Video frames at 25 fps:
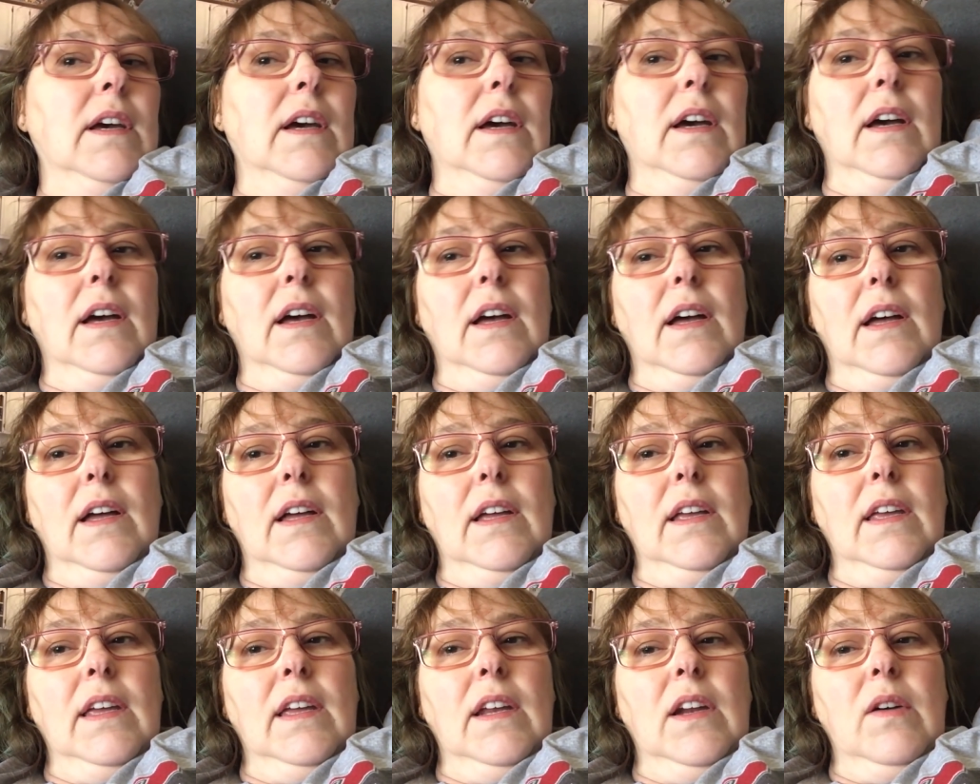uh,
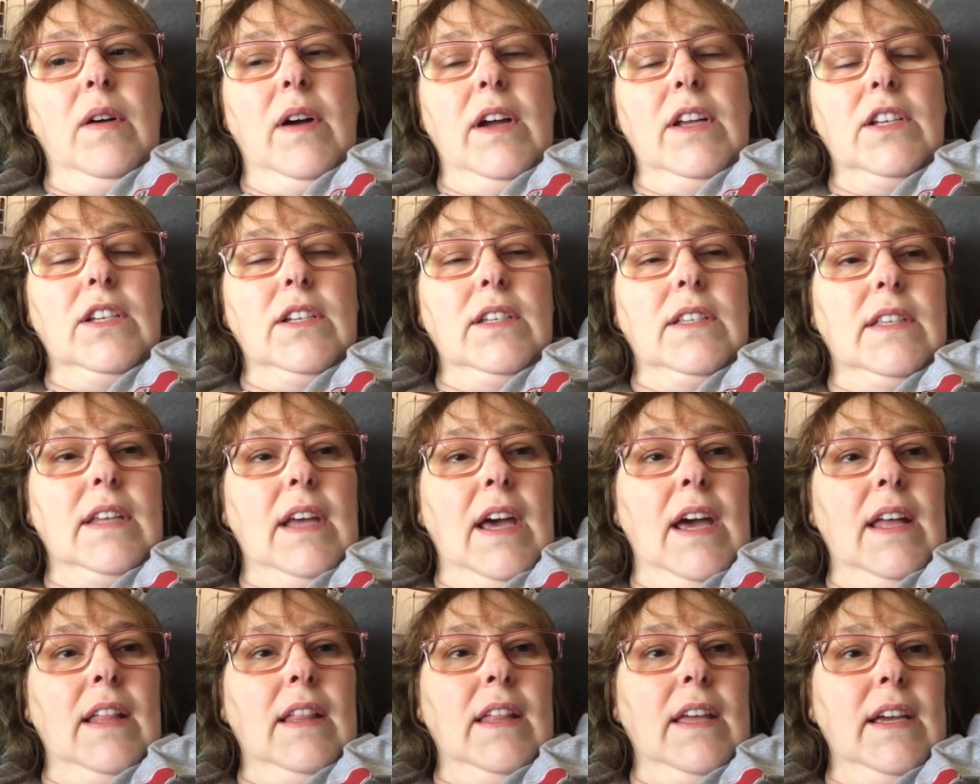you know, I just,
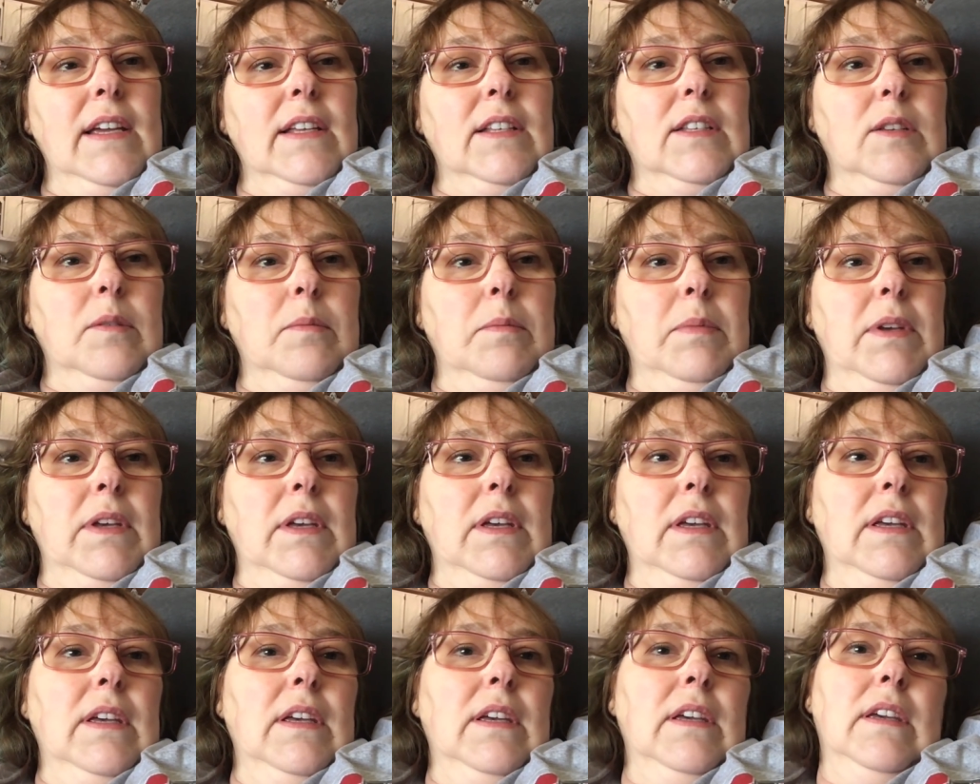I like to
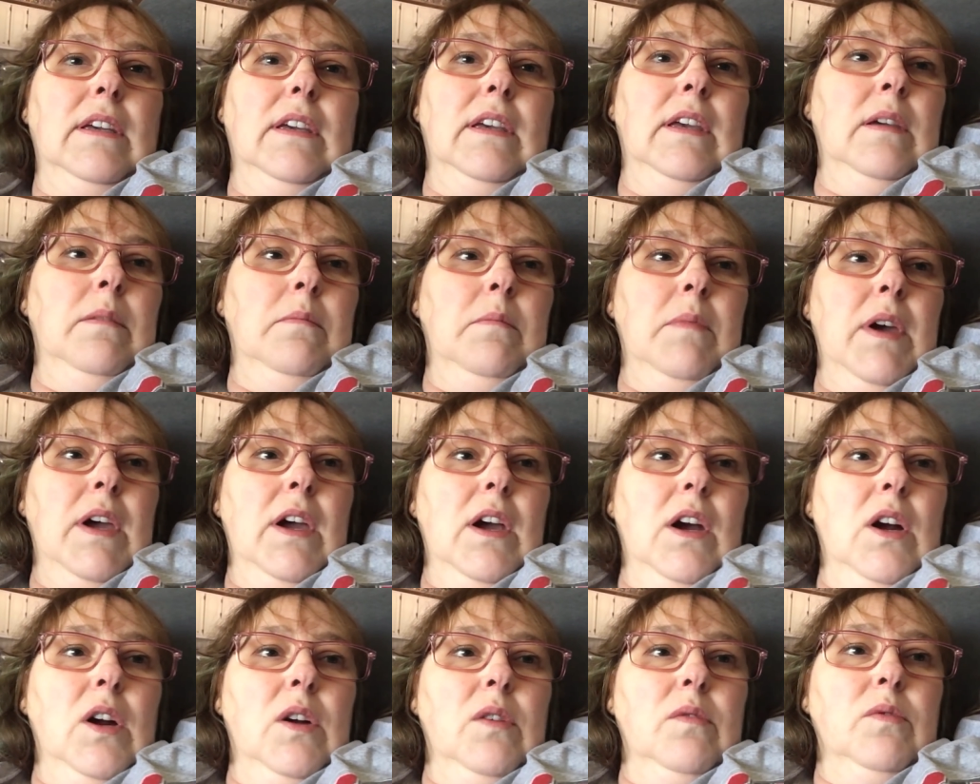be in
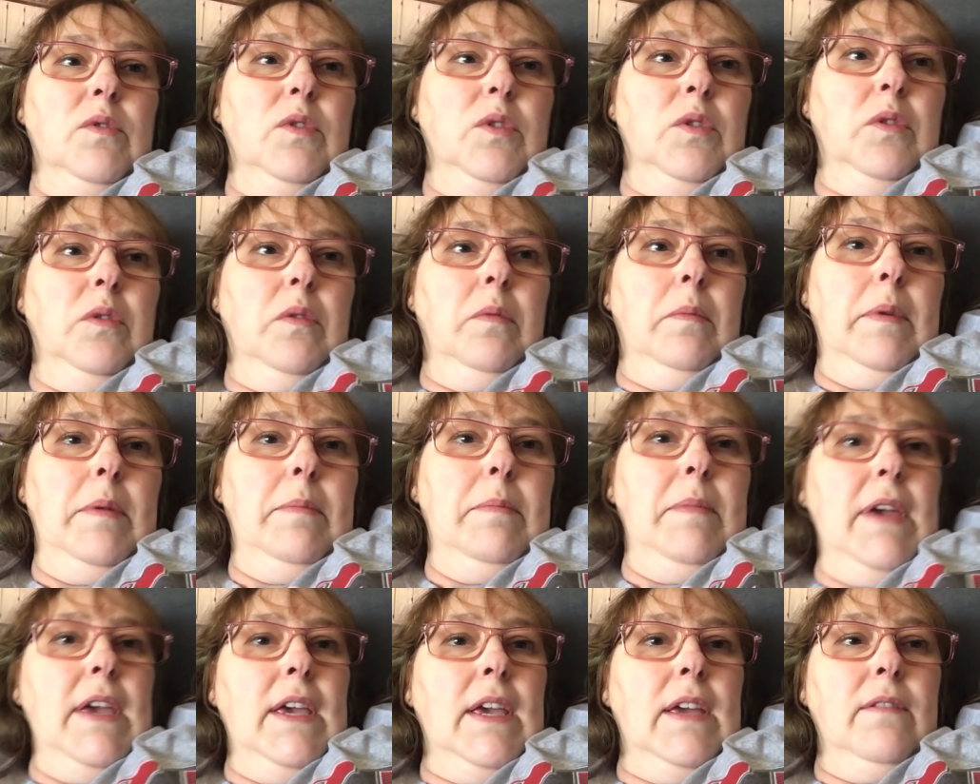my art room
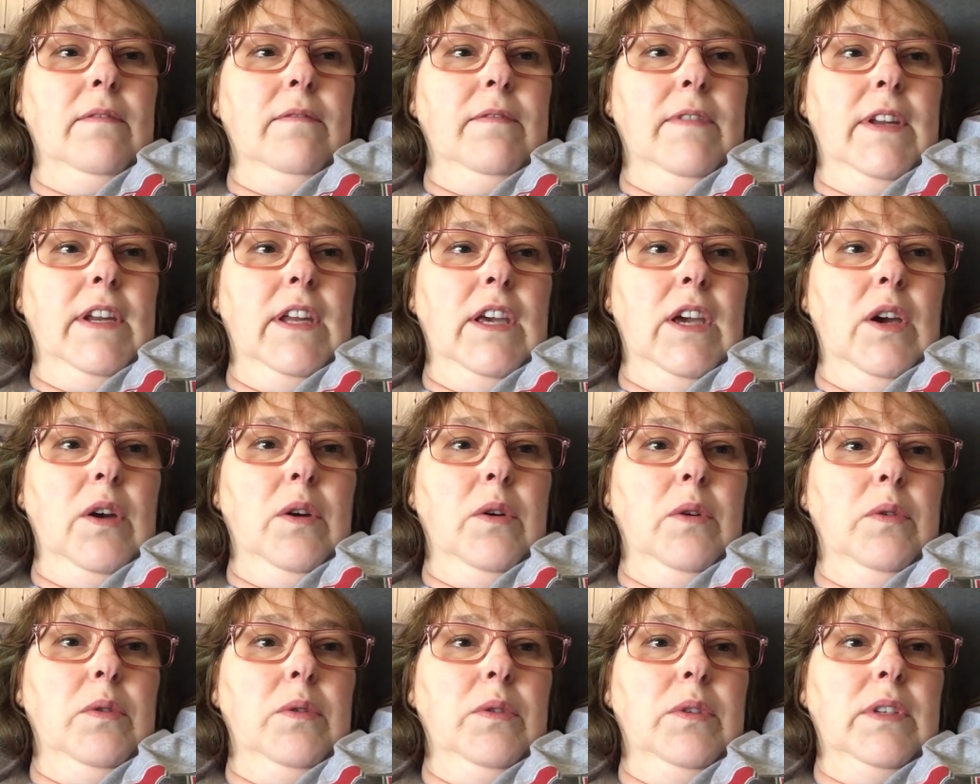and making
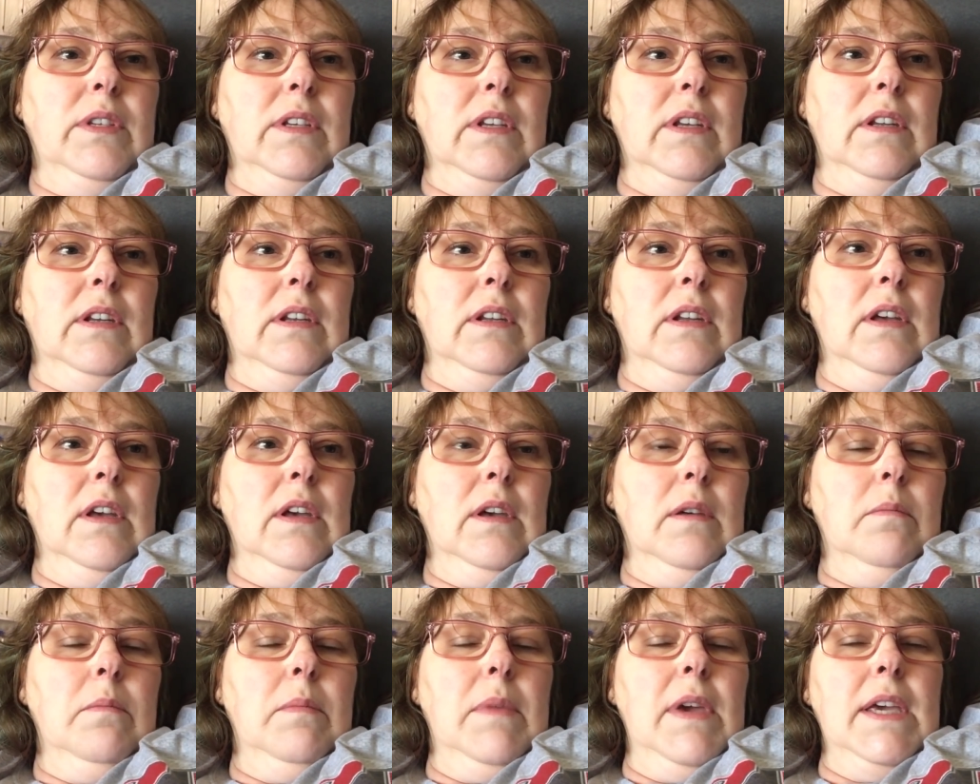videos and
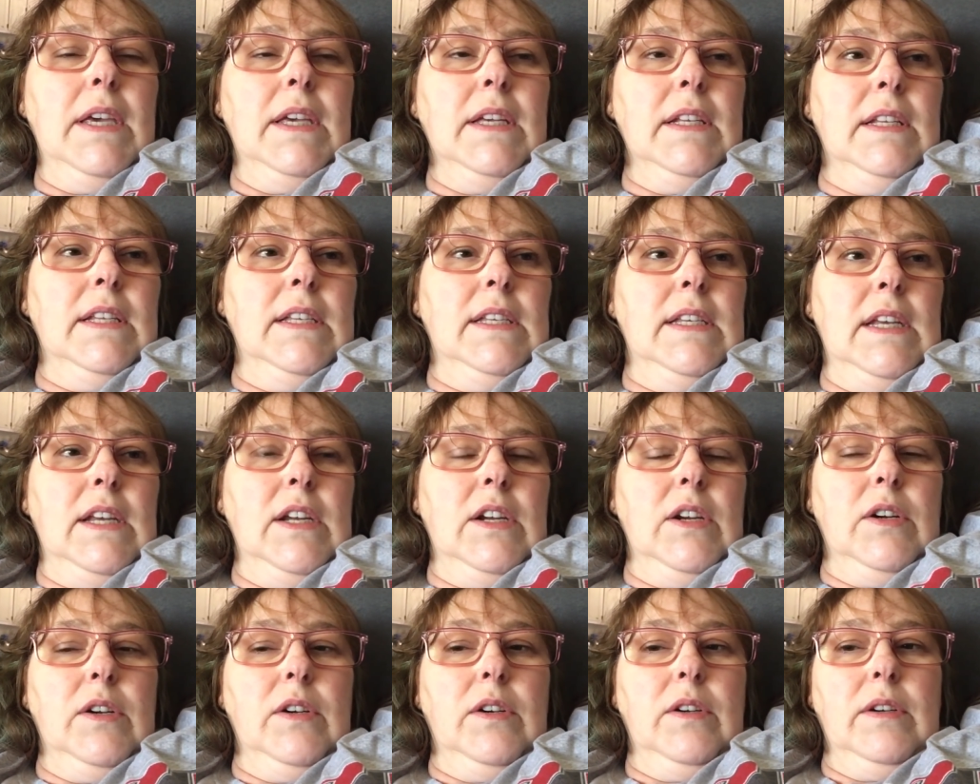making
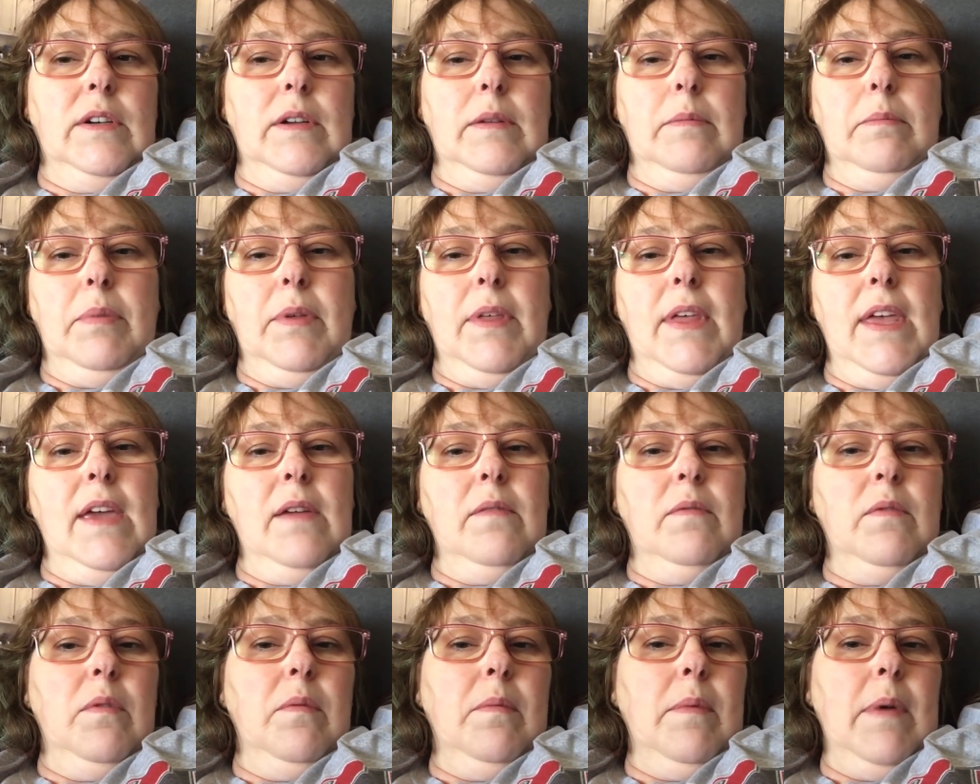dinner and
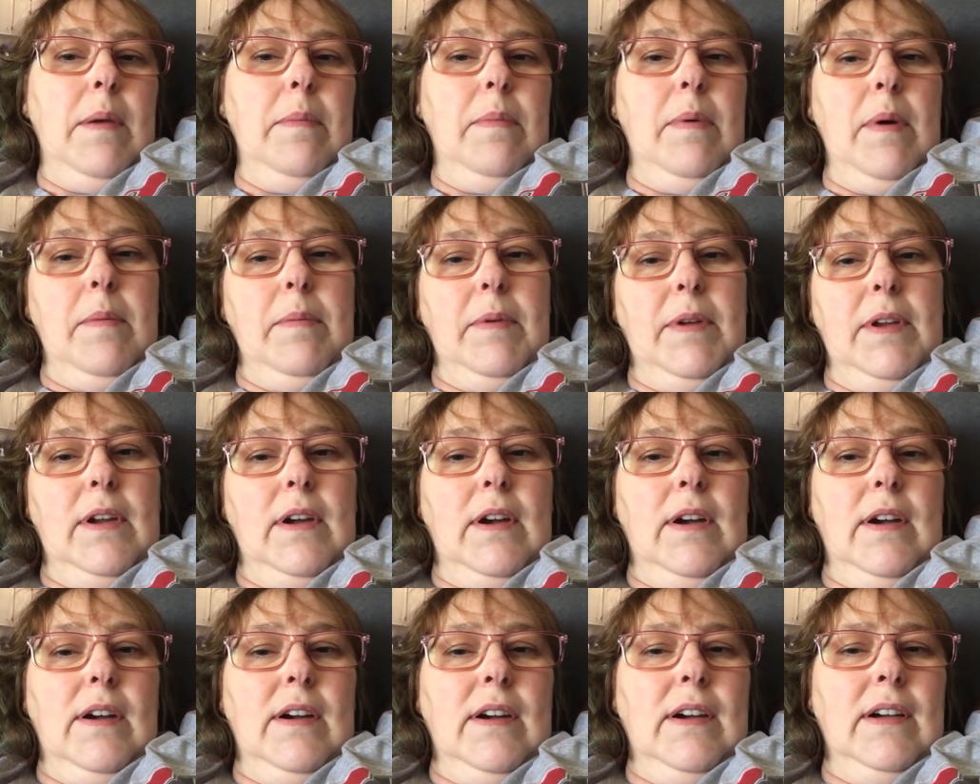playing with my puppy
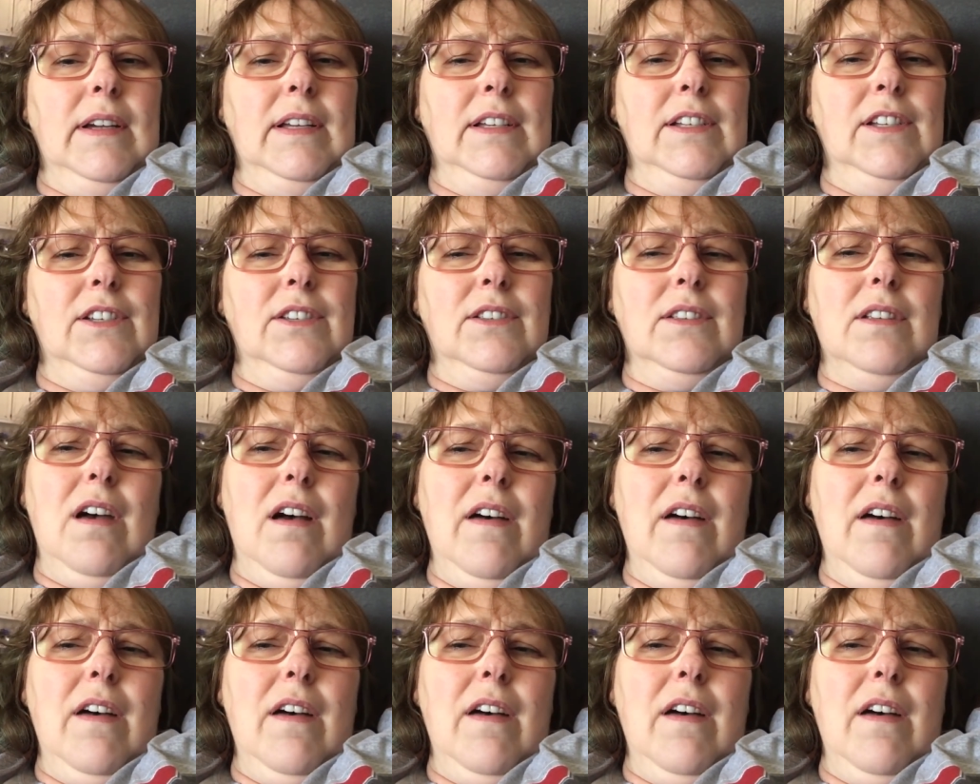dog and just